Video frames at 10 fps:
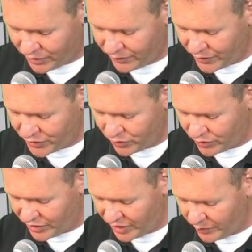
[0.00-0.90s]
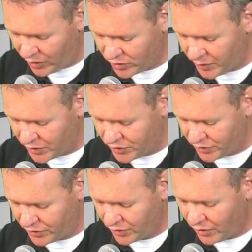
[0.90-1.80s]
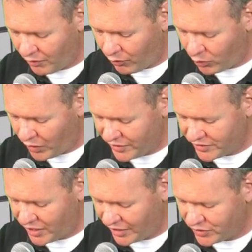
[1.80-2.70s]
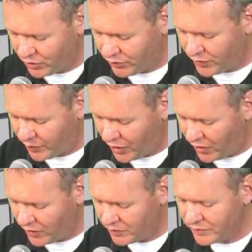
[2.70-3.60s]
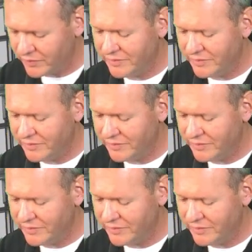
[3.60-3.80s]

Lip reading: your official game ball sponsor for West High School football.